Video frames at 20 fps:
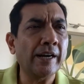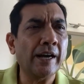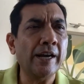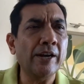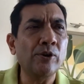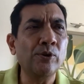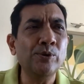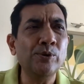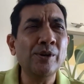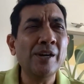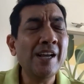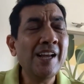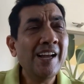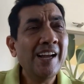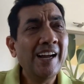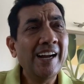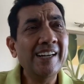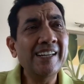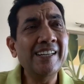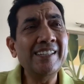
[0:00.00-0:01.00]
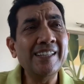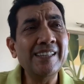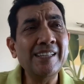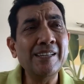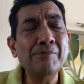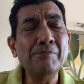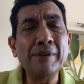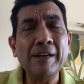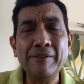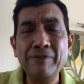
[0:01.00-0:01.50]
I go to, and I tell
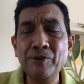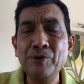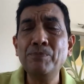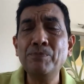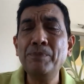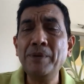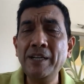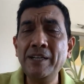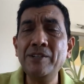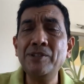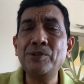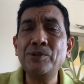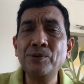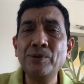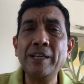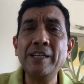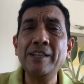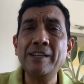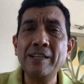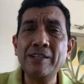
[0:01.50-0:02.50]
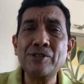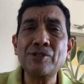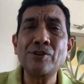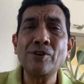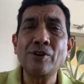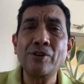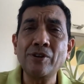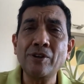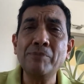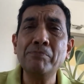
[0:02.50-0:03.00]
them, have you been to any
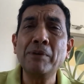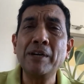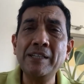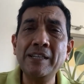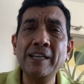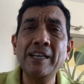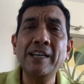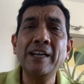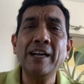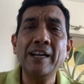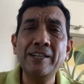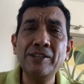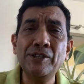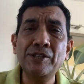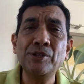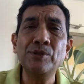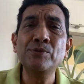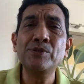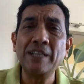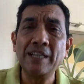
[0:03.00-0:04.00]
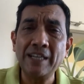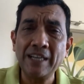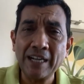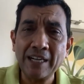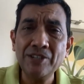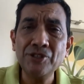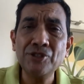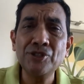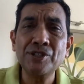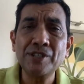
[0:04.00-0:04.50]
restaurant on Monday and Tuesday
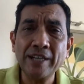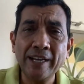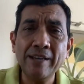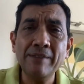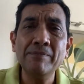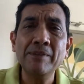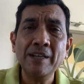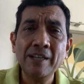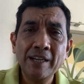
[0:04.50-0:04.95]
lunchtime?